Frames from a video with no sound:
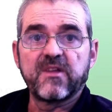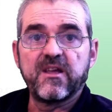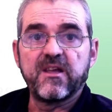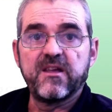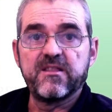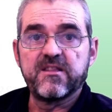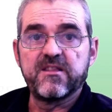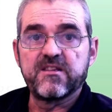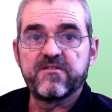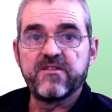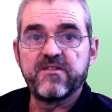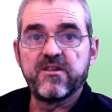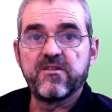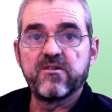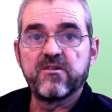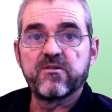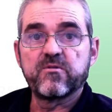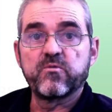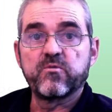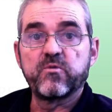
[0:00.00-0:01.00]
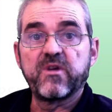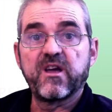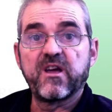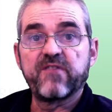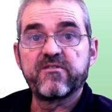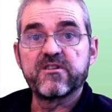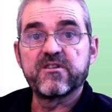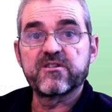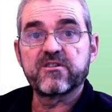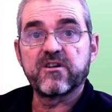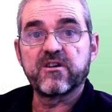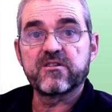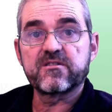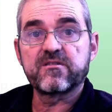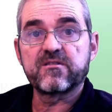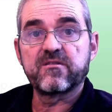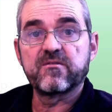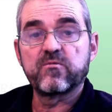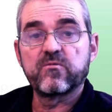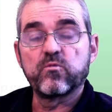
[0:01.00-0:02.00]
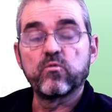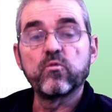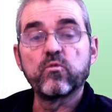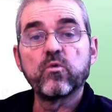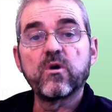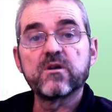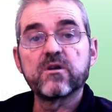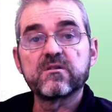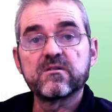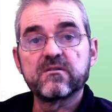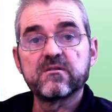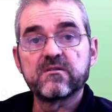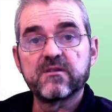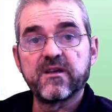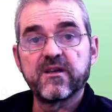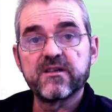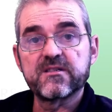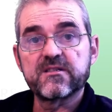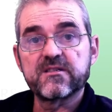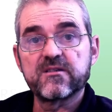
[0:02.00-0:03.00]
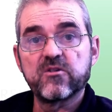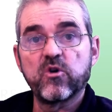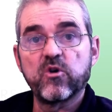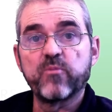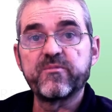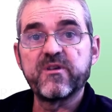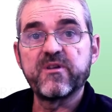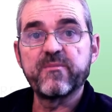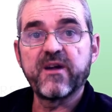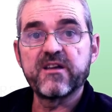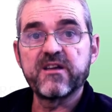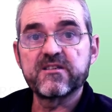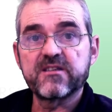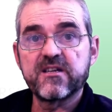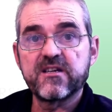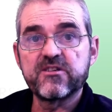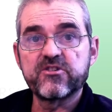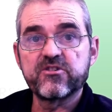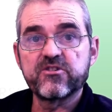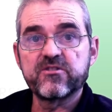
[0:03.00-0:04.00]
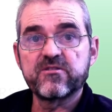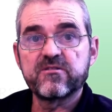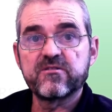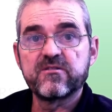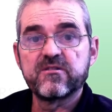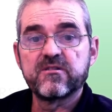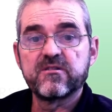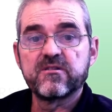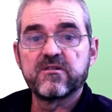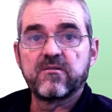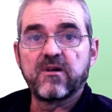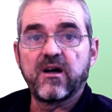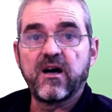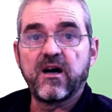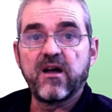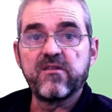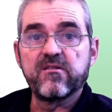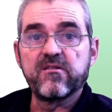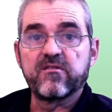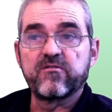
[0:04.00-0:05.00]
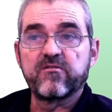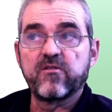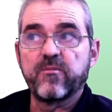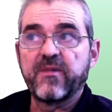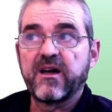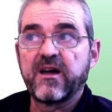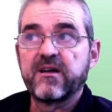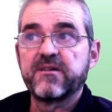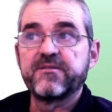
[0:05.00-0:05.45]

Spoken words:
In this video, we have discussed what is optimization, either from a